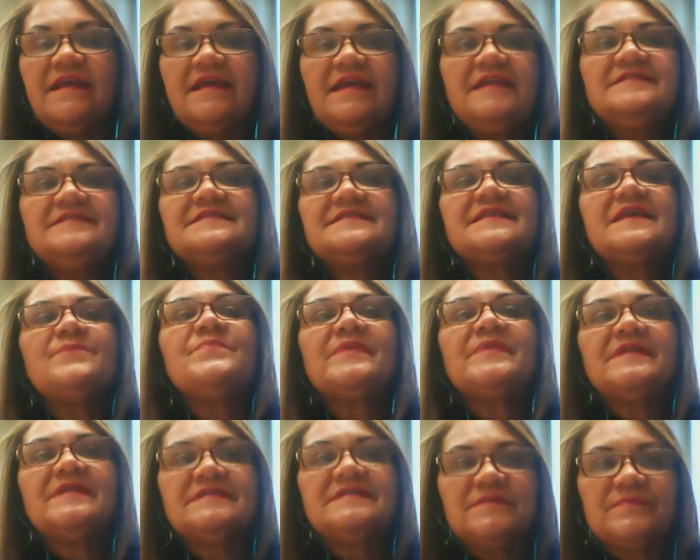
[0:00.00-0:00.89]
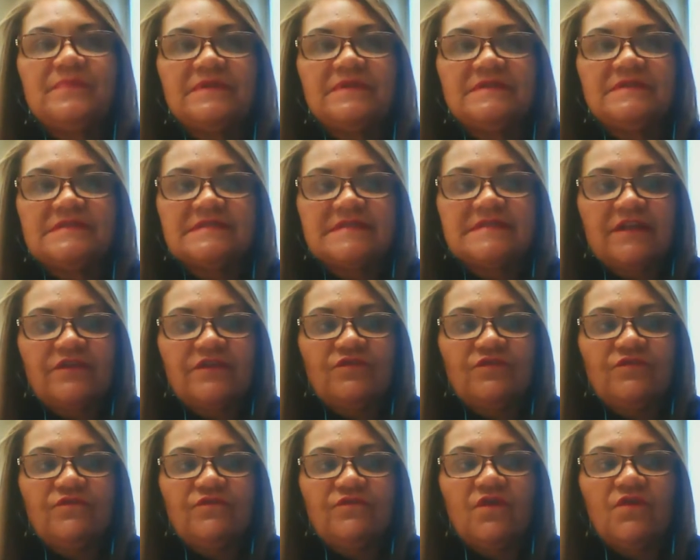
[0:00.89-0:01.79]
it's the same principles that
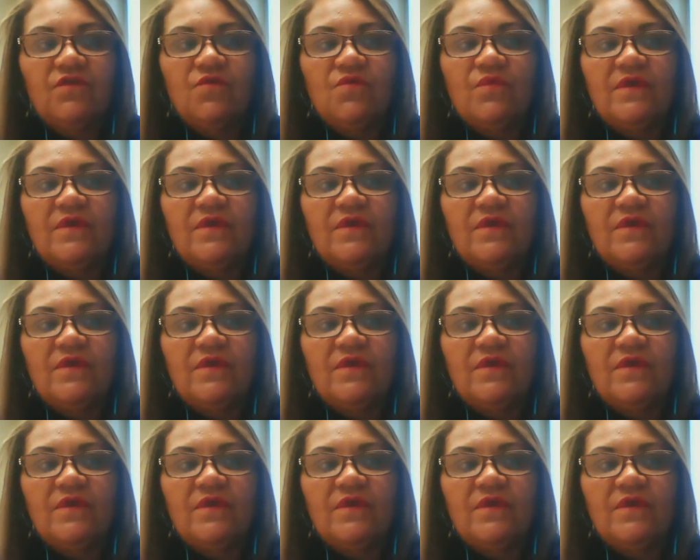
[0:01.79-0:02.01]
you follow,